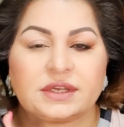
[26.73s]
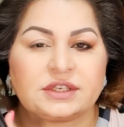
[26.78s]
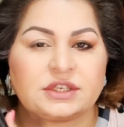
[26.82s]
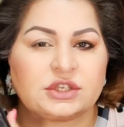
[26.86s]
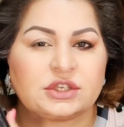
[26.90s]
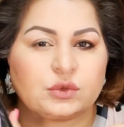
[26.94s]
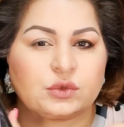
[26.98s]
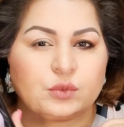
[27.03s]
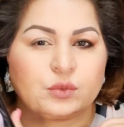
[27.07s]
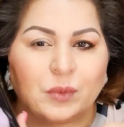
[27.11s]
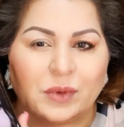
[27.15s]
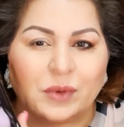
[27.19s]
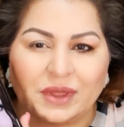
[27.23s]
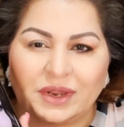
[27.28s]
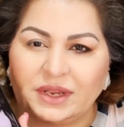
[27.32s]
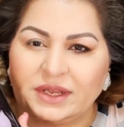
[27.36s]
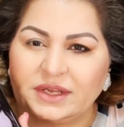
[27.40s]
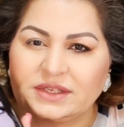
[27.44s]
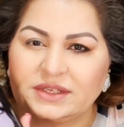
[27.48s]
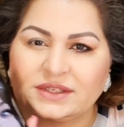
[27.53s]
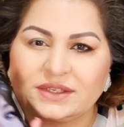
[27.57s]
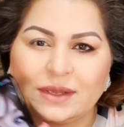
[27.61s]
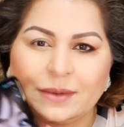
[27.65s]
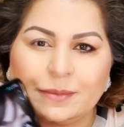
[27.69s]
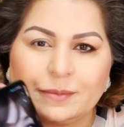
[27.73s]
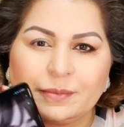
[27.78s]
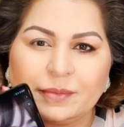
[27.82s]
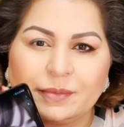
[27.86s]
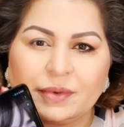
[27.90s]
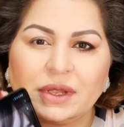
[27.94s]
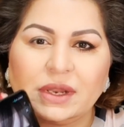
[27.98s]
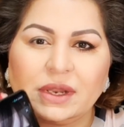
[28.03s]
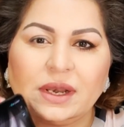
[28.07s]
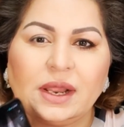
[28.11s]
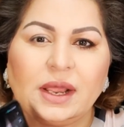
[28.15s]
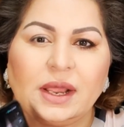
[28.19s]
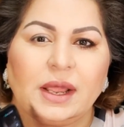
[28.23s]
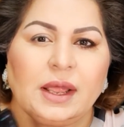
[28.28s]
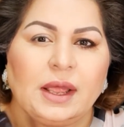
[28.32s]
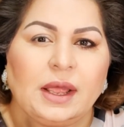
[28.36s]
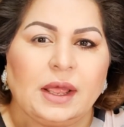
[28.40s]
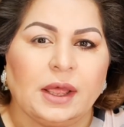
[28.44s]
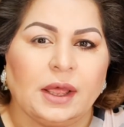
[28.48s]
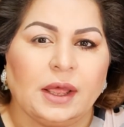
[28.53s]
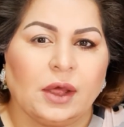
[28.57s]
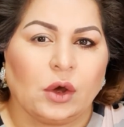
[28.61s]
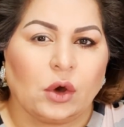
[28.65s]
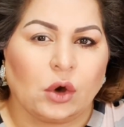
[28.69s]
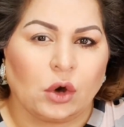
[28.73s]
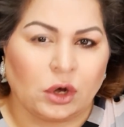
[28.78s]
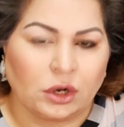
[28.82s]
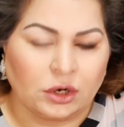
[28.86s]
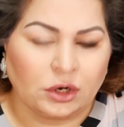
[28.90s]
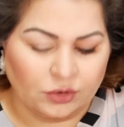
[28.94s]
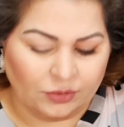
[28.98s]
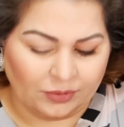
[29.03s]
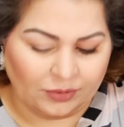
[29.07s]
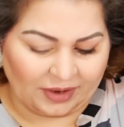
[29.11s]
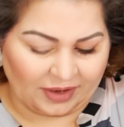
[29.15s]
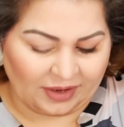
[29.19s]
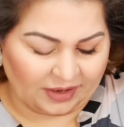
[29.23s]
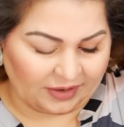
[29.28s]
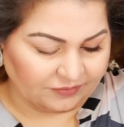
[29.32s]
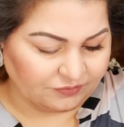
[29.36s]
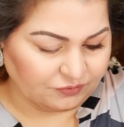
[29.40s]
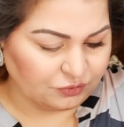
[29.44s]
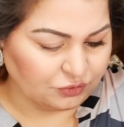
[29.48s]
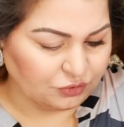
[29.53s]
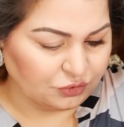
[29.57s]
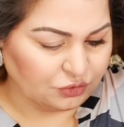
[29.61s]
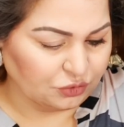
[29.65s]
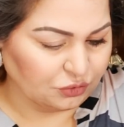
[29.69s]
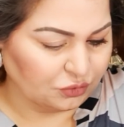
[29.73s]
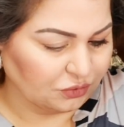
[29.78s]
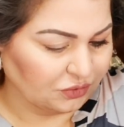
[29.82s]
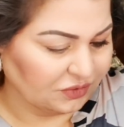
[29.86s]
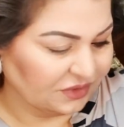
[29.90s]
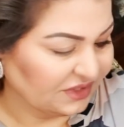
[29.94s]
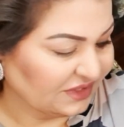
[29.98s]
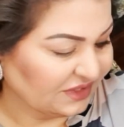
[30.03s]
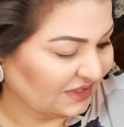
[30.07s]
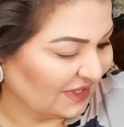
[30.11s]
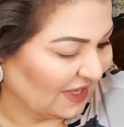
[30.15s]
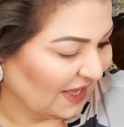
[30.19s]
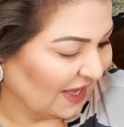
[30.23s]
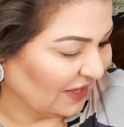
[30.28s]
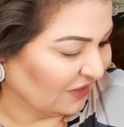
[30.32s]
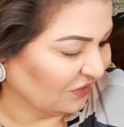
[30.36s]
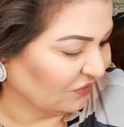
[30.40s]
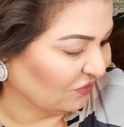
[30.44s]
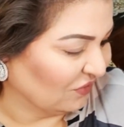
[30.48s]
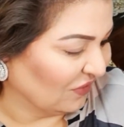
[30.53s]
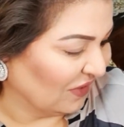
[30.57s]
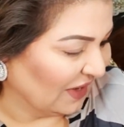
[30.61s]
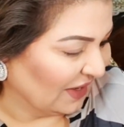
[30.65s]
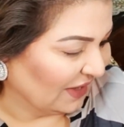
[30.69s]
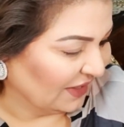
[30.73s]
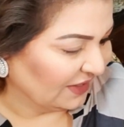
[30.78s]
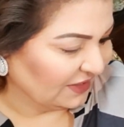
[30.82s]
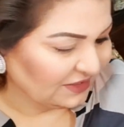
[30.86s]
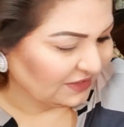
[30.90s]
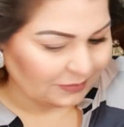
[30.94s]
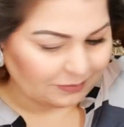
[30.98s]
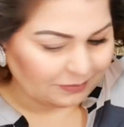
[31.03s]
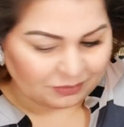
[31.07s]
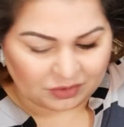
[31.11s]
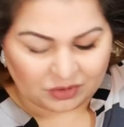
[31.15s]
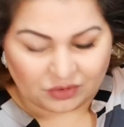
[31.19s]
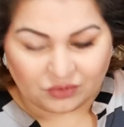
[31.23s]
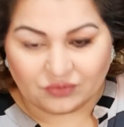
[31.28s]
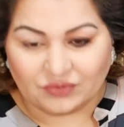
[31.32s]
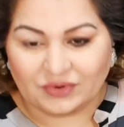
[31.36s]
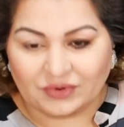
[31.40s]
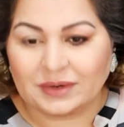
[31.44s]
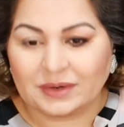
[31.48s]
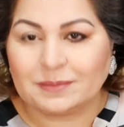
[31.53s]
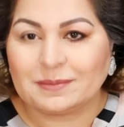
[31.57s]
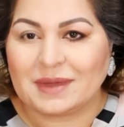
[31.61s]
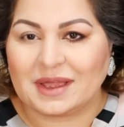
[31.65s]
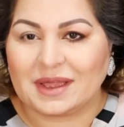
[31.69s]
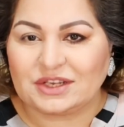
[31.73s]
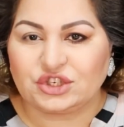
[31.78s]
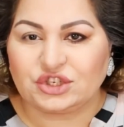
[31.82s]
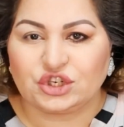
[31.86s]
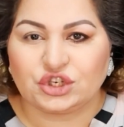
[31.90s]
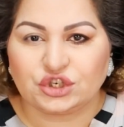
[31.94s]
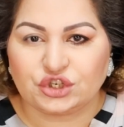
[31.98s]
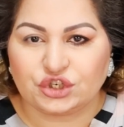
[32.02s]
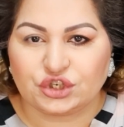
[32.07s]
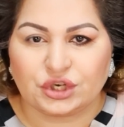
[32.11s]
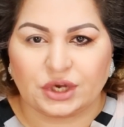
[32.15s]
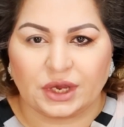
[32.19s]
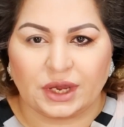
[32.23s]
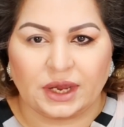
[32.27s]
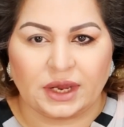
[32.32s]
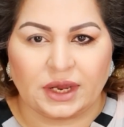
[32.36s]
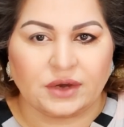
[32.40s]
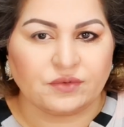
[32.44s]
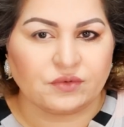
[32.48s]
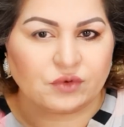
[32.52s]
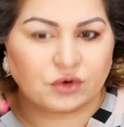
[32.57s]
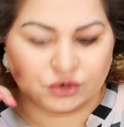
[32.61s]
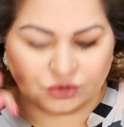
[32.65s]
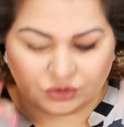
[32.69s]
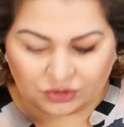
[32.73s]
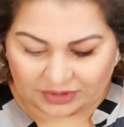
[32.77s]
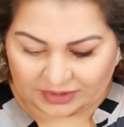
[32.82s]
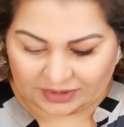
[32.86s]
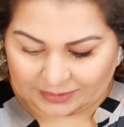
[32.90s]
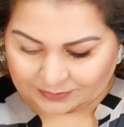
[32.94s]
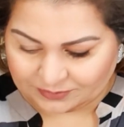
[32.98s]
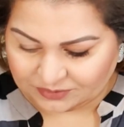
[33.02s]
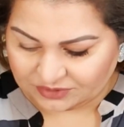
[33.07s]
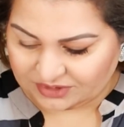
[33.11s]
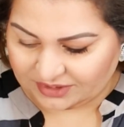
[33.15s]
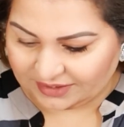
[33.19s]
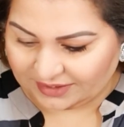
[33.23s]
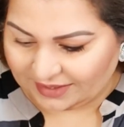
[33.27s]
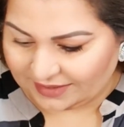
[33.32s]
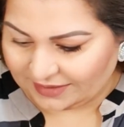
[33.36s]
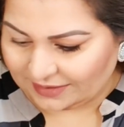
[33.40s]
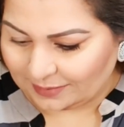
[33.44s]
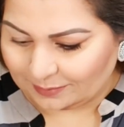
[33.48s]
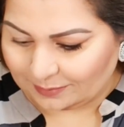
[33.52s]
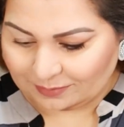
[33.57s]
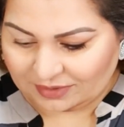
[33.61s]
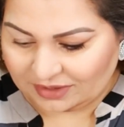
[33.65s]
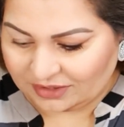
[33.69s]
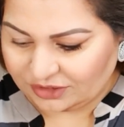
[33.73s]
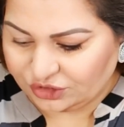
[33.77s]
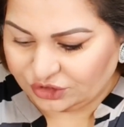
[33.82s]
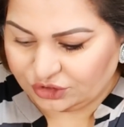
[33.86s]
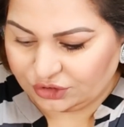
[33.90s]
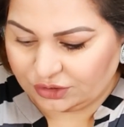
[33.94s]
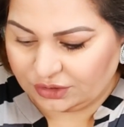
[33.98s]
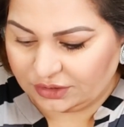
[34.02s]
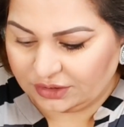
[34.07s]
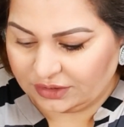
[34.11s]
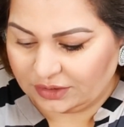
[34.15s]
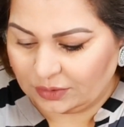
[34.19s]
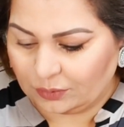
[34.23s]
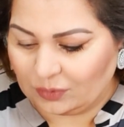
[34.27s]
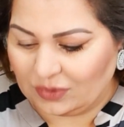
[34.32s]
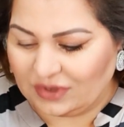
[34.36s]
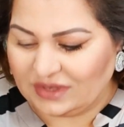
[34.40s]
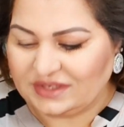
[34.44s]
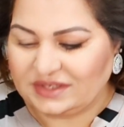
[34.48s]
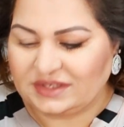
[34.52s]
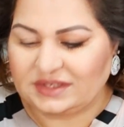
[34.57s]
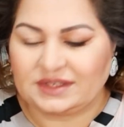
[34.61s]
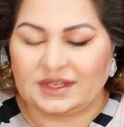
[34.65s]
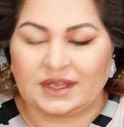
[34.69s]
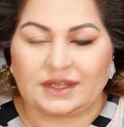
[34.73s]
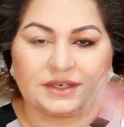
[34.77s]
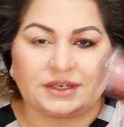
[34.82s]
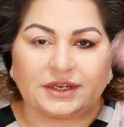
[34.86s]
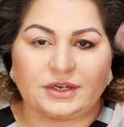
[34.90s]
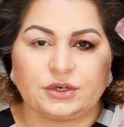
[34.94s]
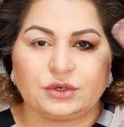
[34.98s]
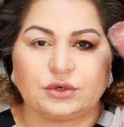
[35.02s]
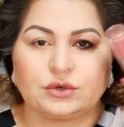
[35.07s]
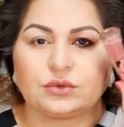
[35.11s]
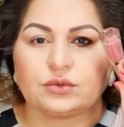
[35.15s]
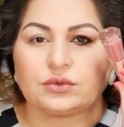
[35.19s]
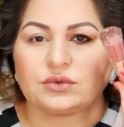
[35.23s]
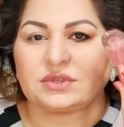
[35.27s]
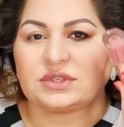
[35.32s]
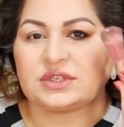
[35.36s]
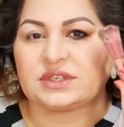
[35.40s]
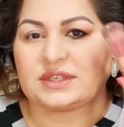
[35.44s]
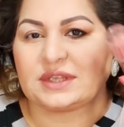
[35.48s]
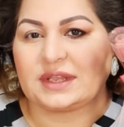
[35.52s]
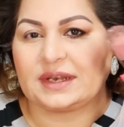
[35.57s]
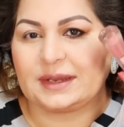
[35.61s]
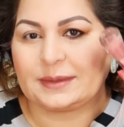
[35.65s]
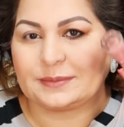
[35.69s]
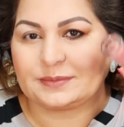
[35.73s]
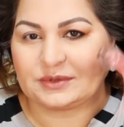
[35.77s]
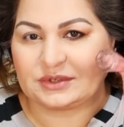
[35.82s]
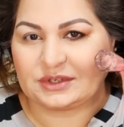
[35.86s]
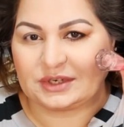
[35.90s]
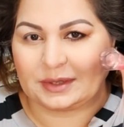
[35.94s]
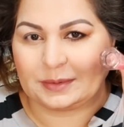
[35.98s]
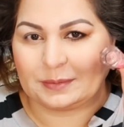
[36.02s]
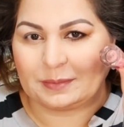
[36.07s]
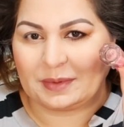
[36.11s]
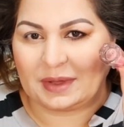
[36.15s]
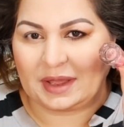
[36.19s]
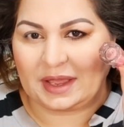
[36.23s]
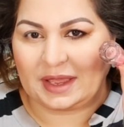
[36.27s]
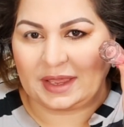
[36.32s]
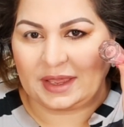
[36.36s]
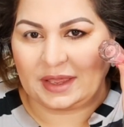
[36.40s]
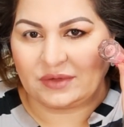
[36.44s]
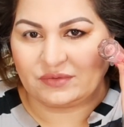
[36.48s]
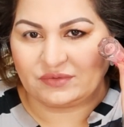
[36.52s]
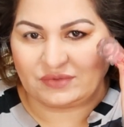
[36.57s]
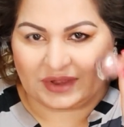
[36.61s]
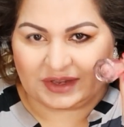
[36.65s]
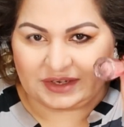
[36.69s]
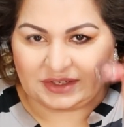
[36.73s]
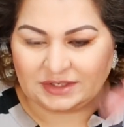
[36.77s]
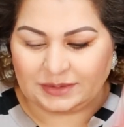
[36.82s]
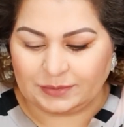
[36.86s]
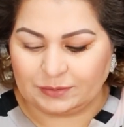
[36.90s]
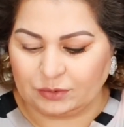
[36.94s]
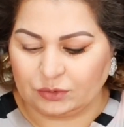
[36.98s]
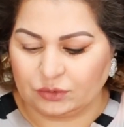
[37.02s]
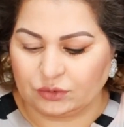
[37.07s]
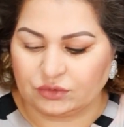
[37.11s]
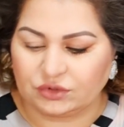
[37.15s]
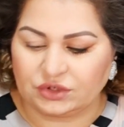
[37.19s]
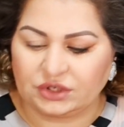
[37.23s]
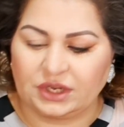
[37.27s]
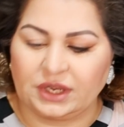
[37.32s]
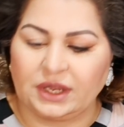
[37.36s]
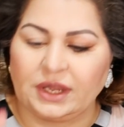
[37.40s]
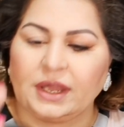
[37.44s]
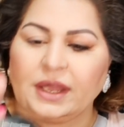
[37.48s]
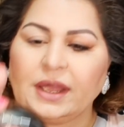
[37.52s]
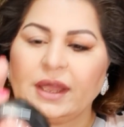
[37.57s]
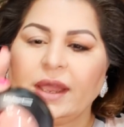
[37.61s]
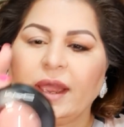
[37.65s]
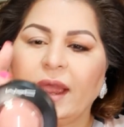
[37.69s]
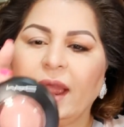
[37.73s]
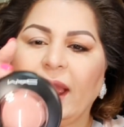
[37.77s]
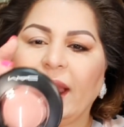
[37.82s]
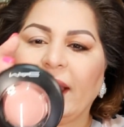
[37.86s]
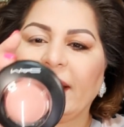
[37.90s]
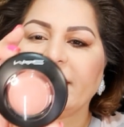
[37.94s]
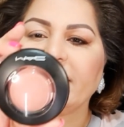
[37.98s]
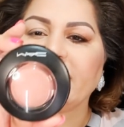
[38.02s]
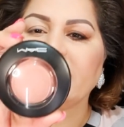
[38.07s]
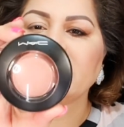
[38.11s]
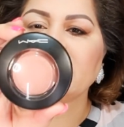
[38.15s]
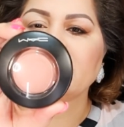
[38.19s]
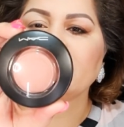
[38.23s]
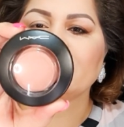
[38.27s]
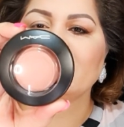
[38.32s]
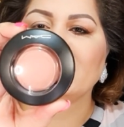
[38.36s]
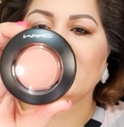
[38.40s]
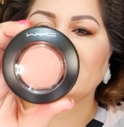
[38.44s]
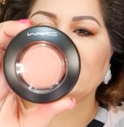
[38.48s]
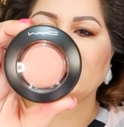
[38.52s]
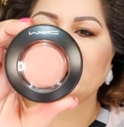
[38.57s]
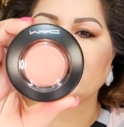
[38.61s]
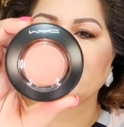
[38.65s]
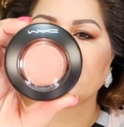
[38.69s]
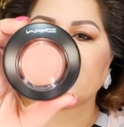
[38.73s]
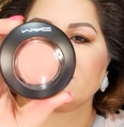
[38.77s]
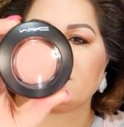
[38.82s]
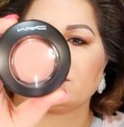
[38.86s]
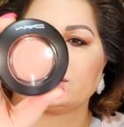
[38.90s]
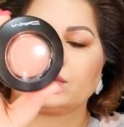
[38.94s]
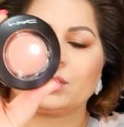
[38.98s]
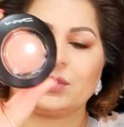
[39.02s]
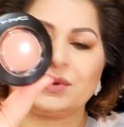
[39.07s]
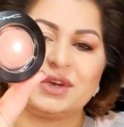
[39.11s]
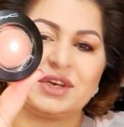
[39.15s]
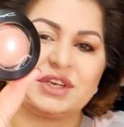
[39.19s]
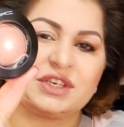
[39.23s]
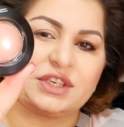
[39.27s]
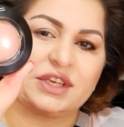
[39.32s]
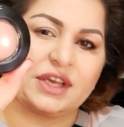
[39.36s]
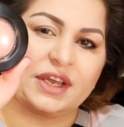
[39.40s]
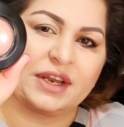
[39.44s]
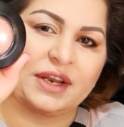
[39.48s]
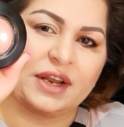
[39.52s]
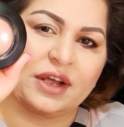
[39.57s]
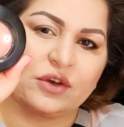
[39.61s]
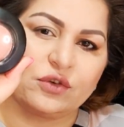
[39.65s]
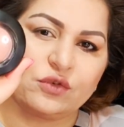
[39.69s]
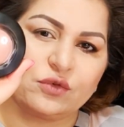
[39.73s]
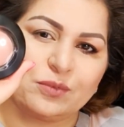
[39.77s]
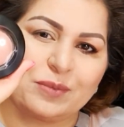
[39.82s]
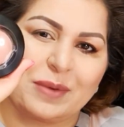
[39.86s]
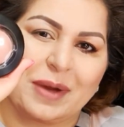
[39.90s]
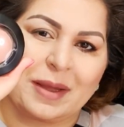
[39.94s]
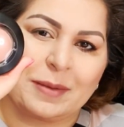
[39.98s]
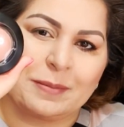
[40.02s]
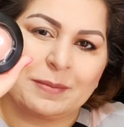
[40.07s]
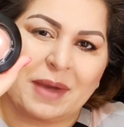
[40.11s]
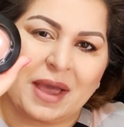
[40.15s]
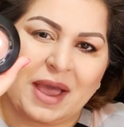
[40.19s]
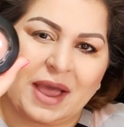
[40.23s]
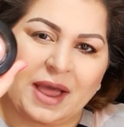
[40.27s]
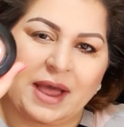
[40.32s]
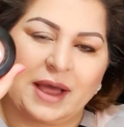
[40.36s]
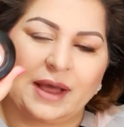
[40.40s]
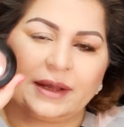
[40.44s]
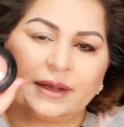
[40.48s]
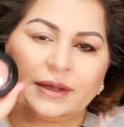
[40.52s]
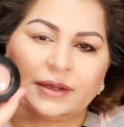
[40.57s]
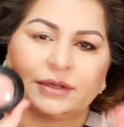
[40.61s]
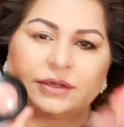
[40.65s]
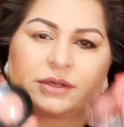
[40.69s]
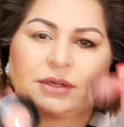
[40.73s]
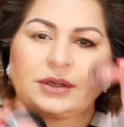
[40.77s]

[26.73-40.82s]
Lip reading: is very simple. All you have to do is that find a perfect matching shade for your lipstick and the blusher. The ones that I use is a lipstick by Fenty Beauty and this blusher Sweet Enough by MAC.